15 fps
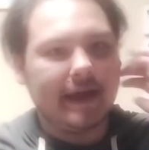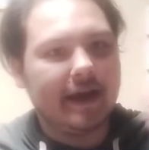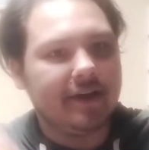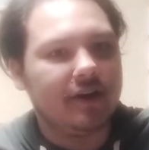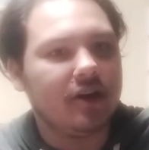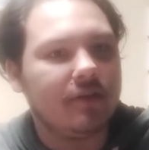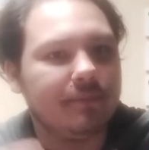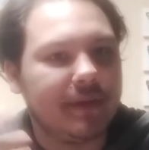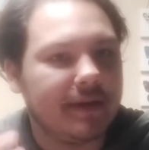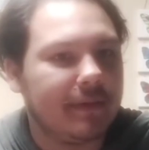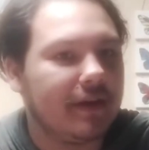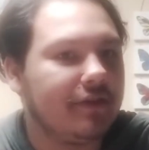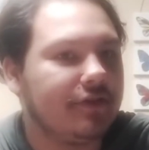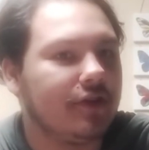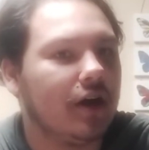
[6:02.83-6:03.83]
out here and being
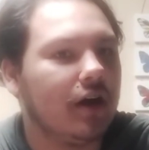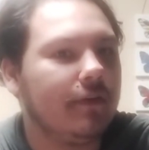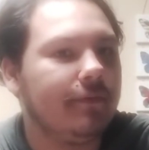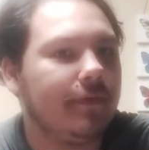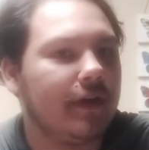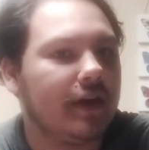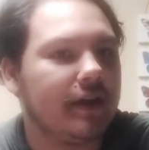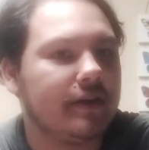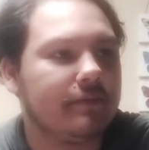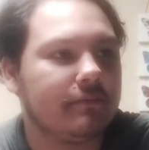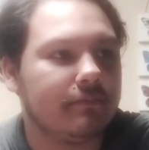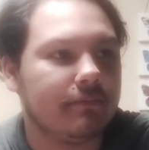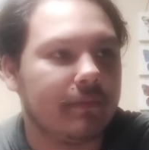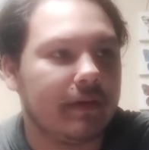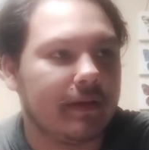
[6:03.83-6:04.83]
myself
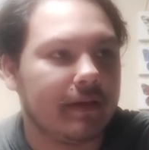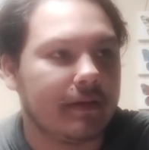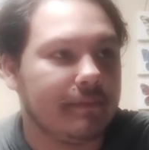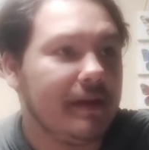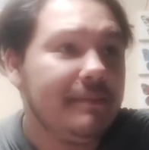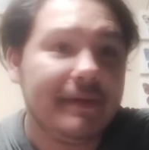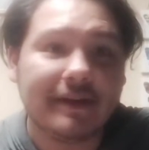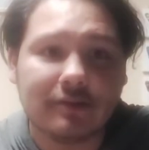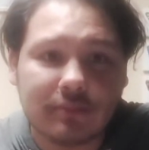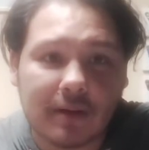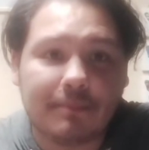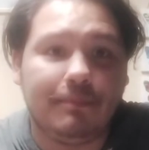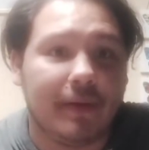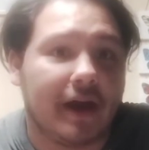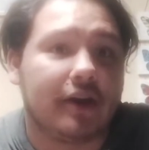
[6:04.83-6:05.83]
and me being a little more
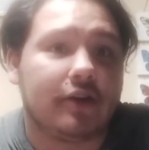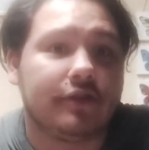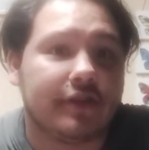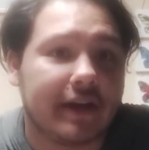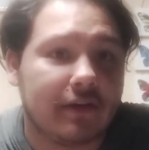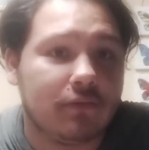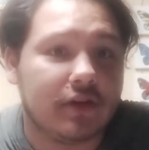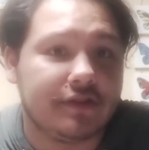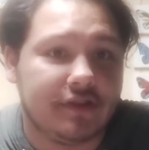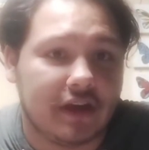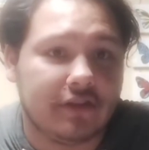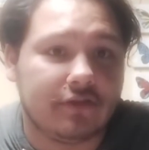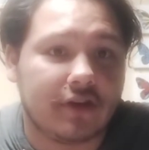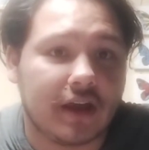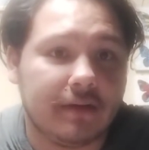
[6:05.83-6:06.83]
better than I was
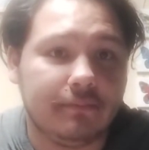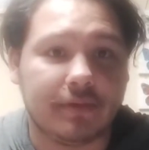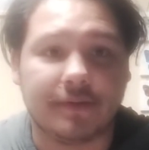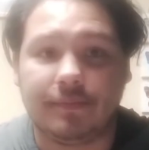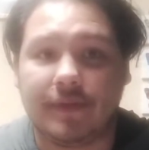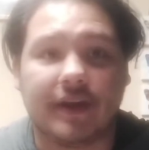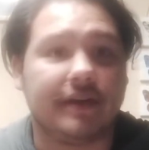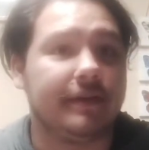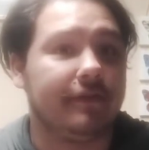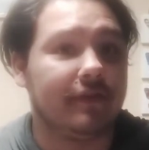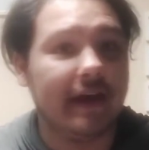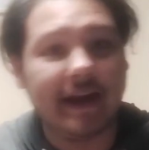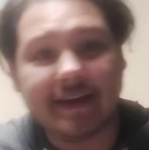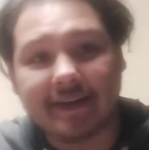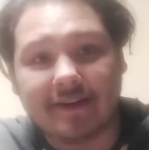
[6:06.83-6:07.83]
yesterday. But, hey, if you
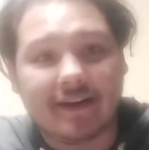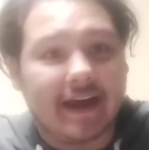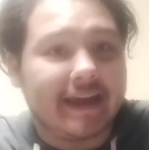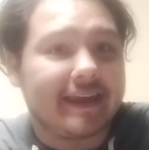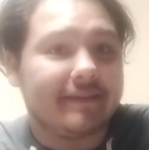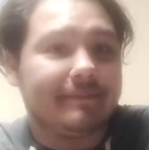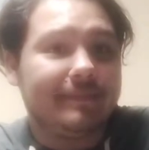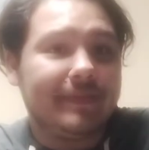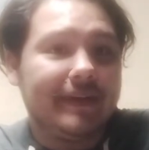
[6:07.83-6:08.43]
like it, you like it.